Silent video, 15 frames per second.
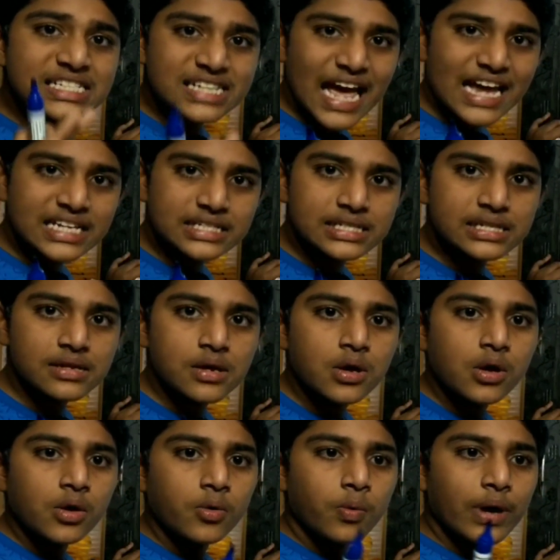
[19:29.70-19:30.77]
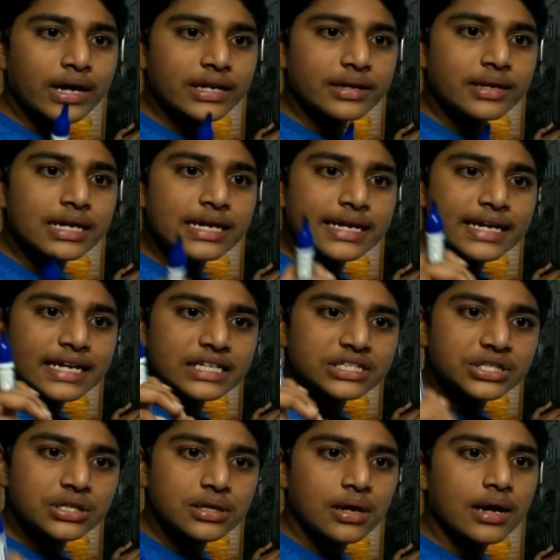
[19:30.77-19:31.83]
signs for
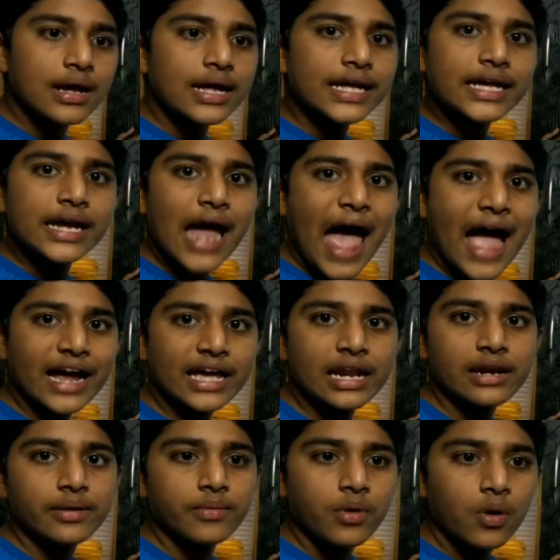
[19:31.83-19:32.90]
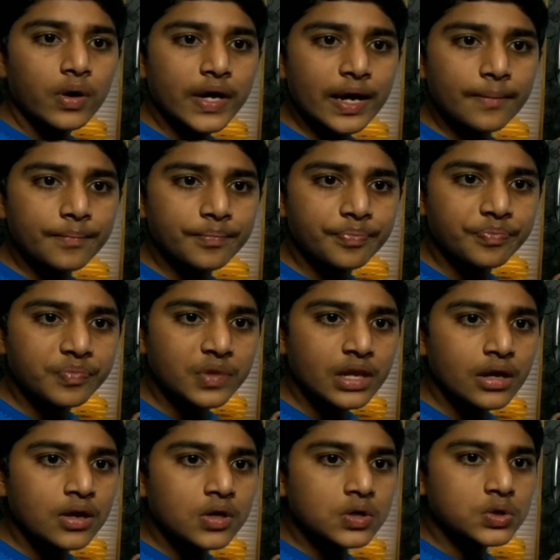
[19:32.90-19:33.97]
each angle. Okay.
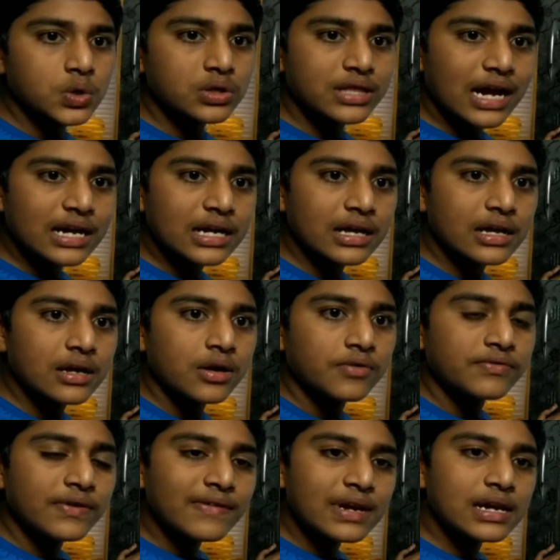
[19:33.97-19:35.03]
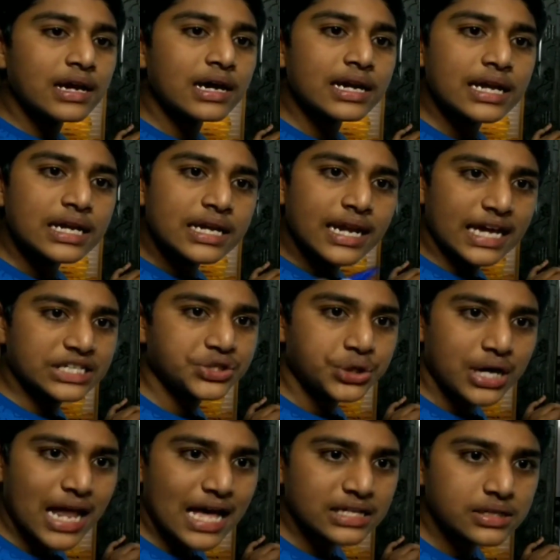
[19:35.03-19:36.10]
So that we will learn in
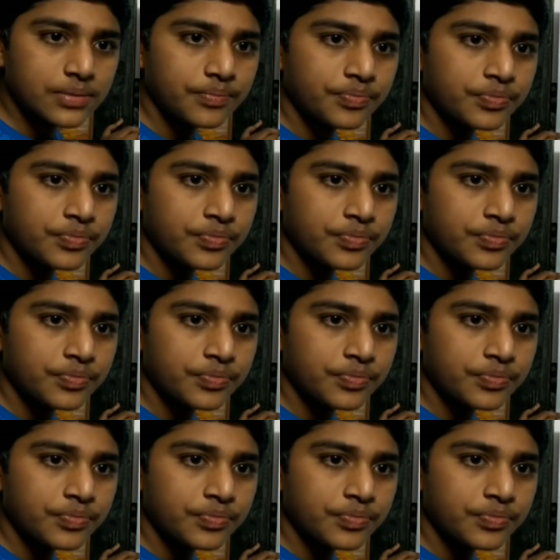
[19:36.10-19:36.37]
next class.